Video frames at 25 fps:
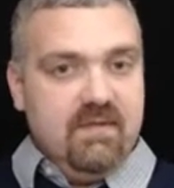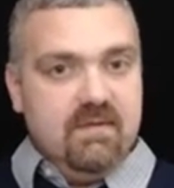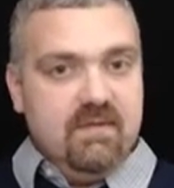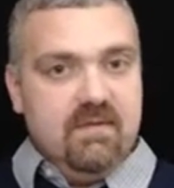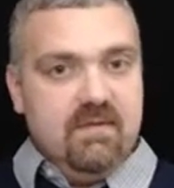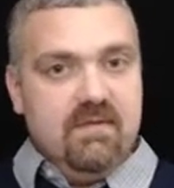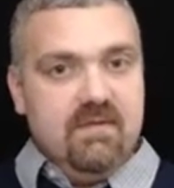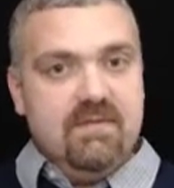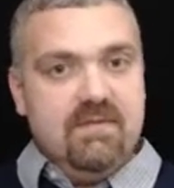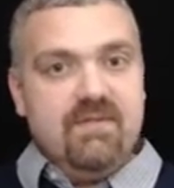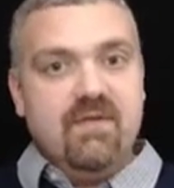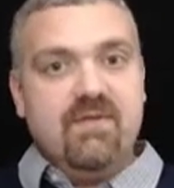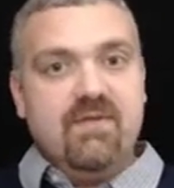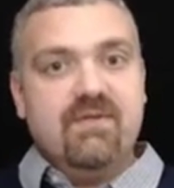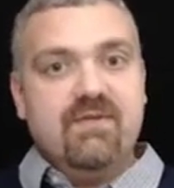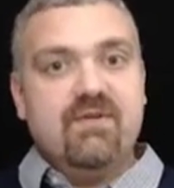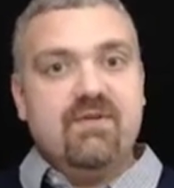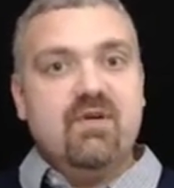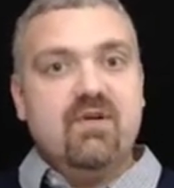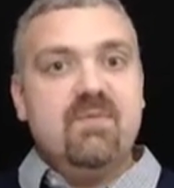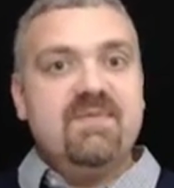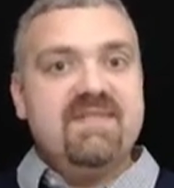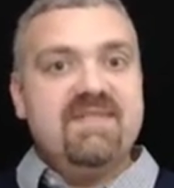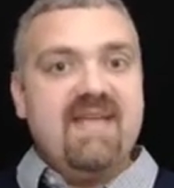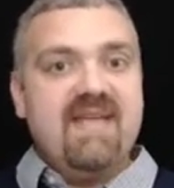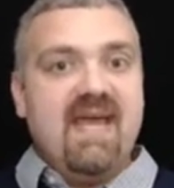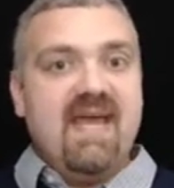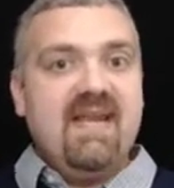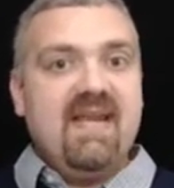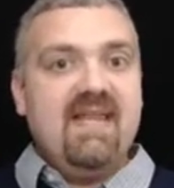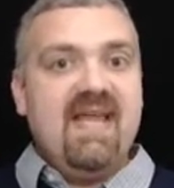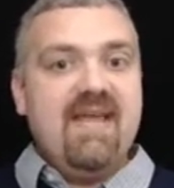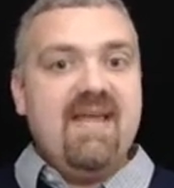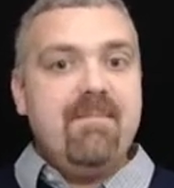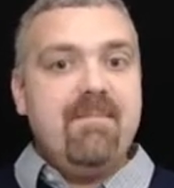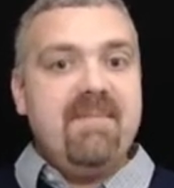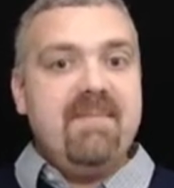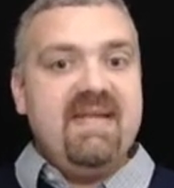So the term
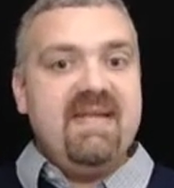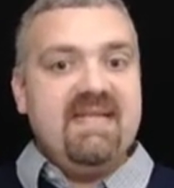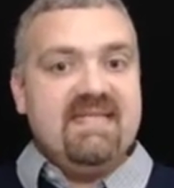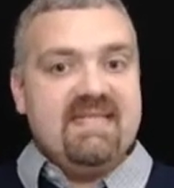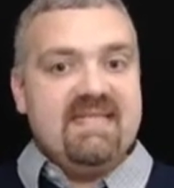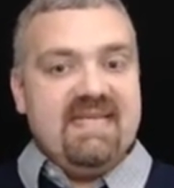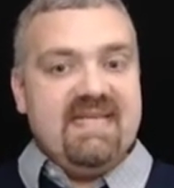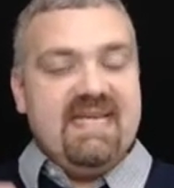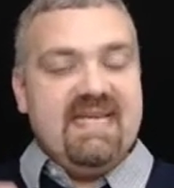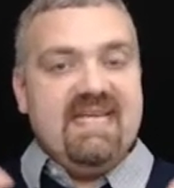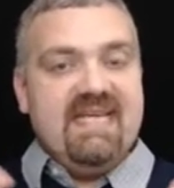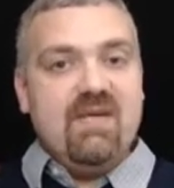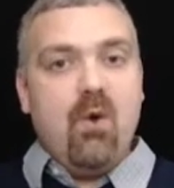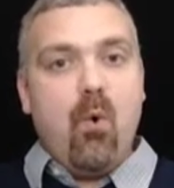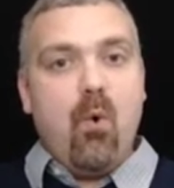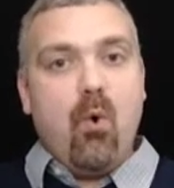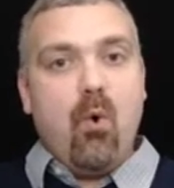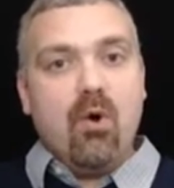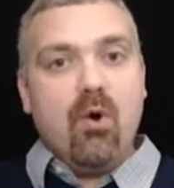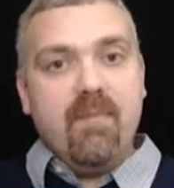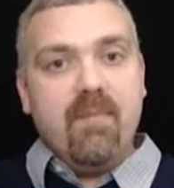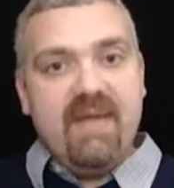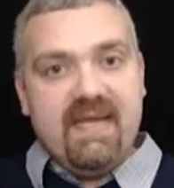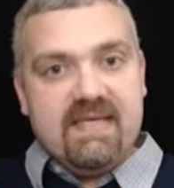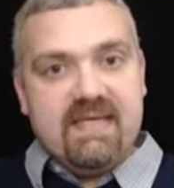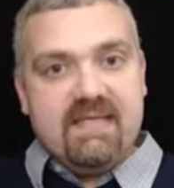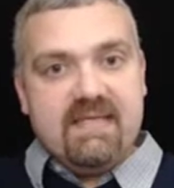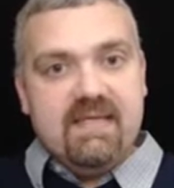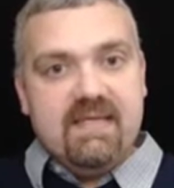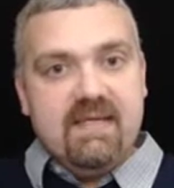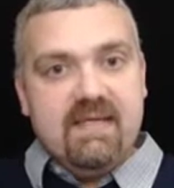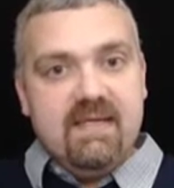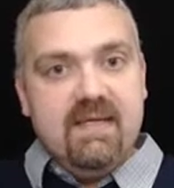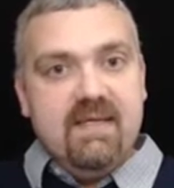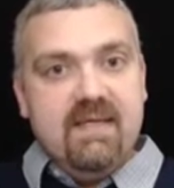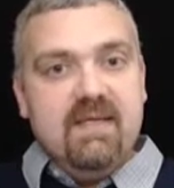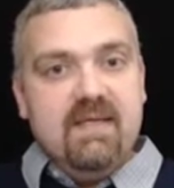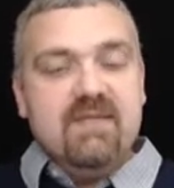satellite means in orbit.
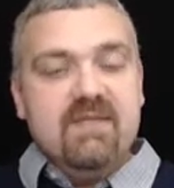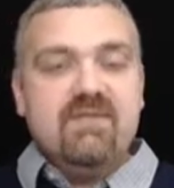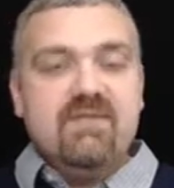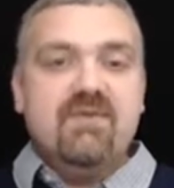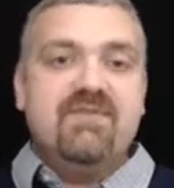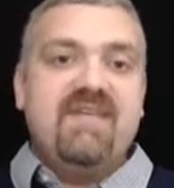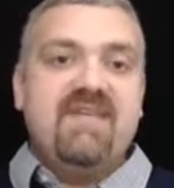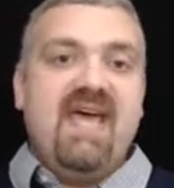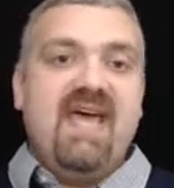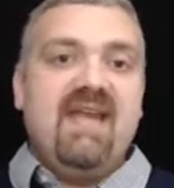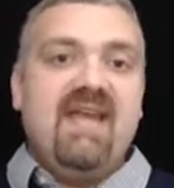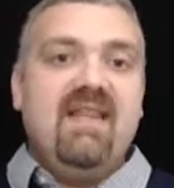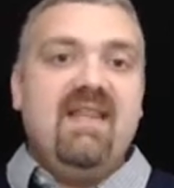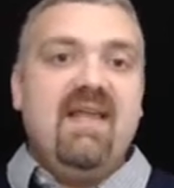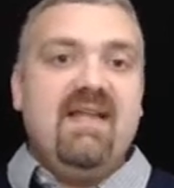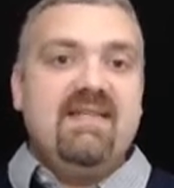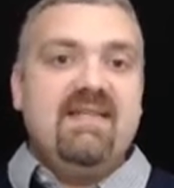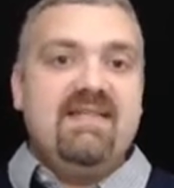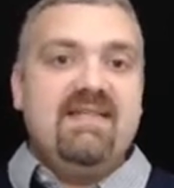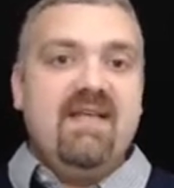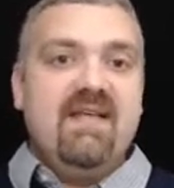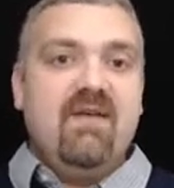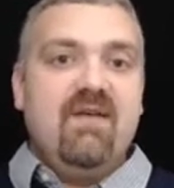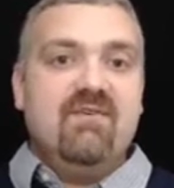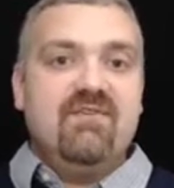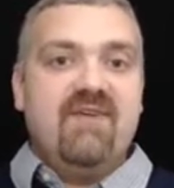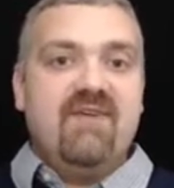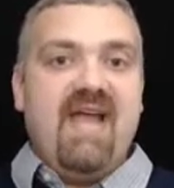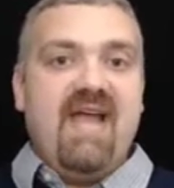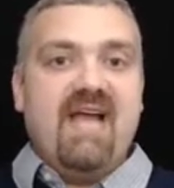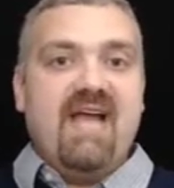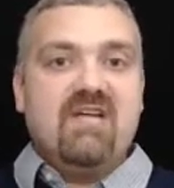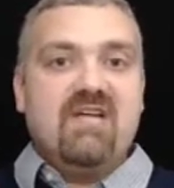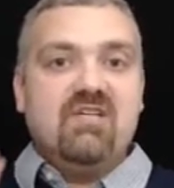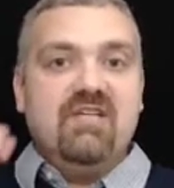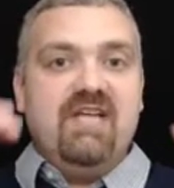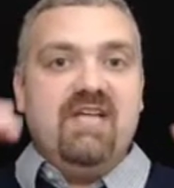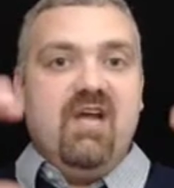So satellite cells are
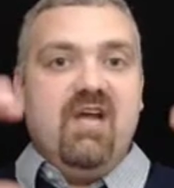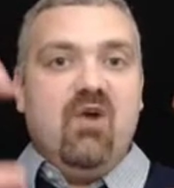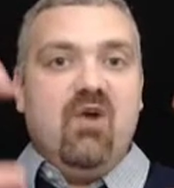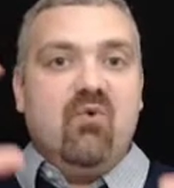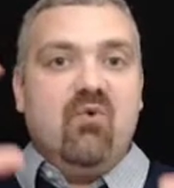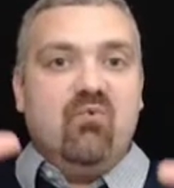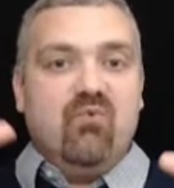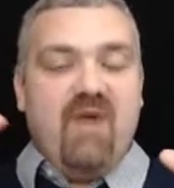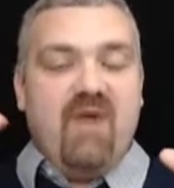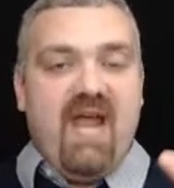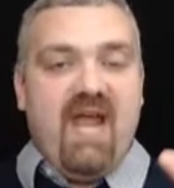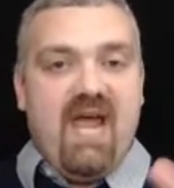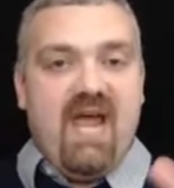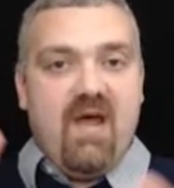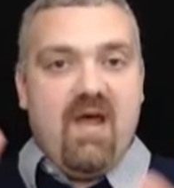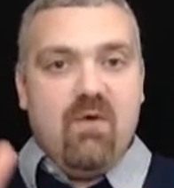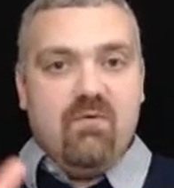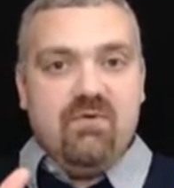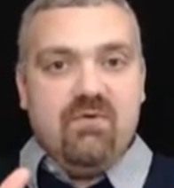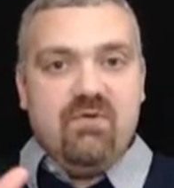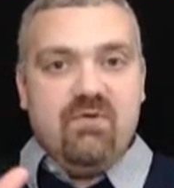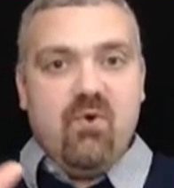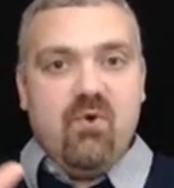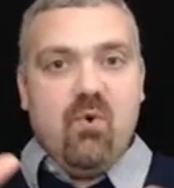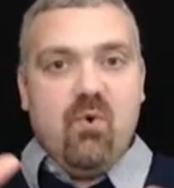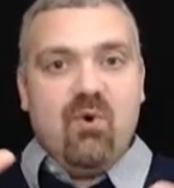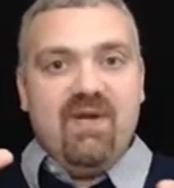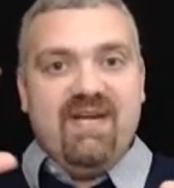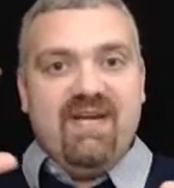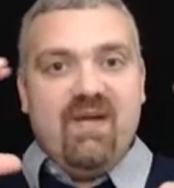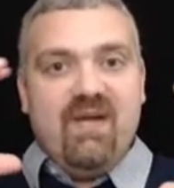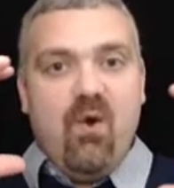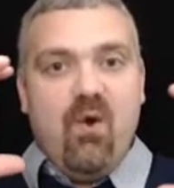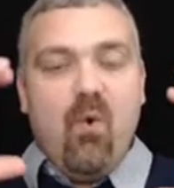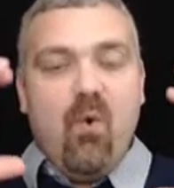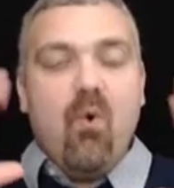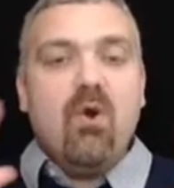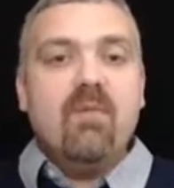actually around or in
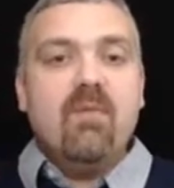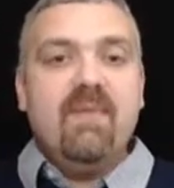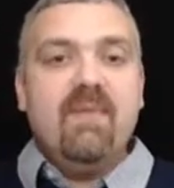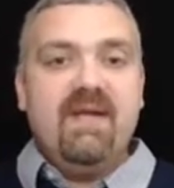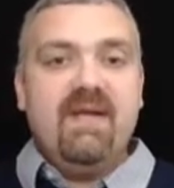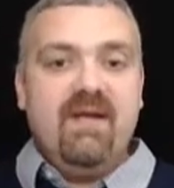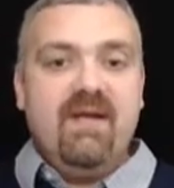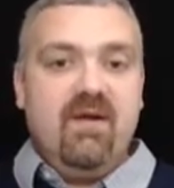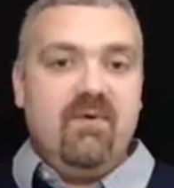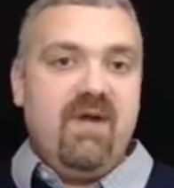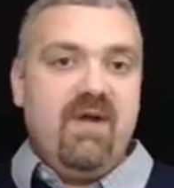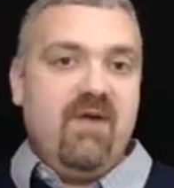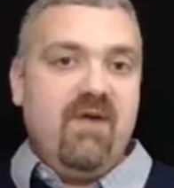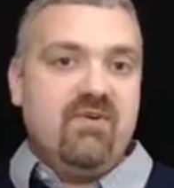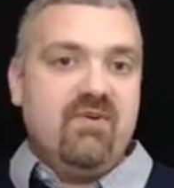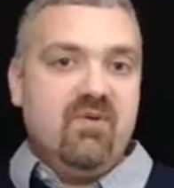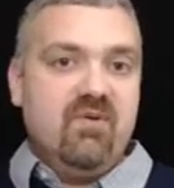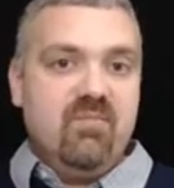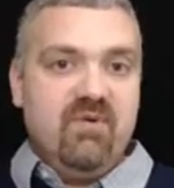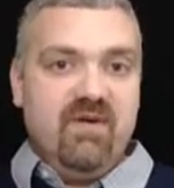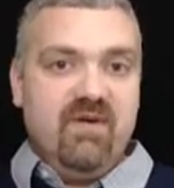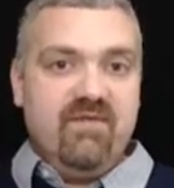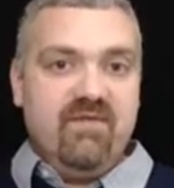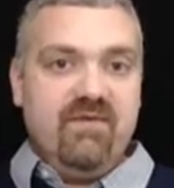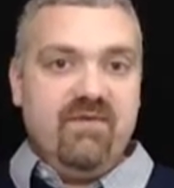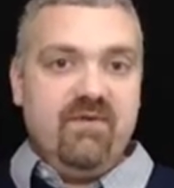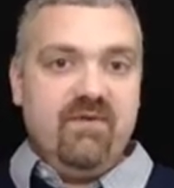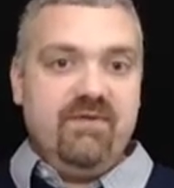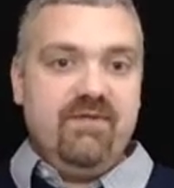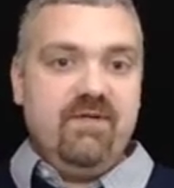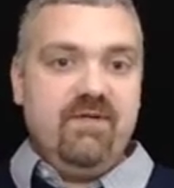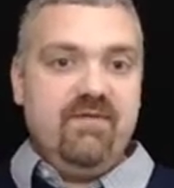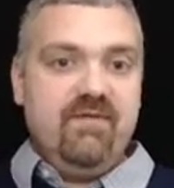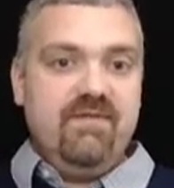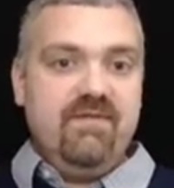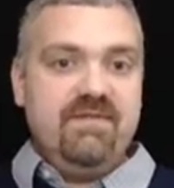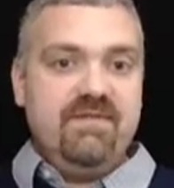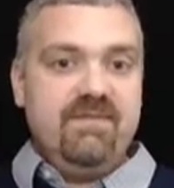orbit around your peripheral
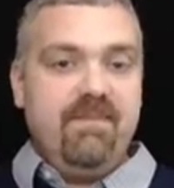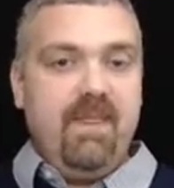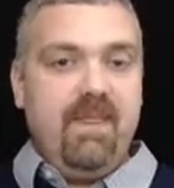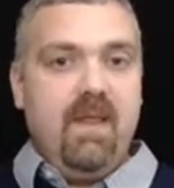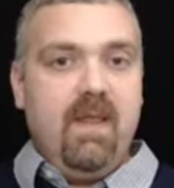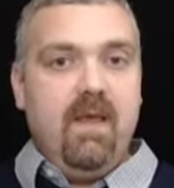nerves.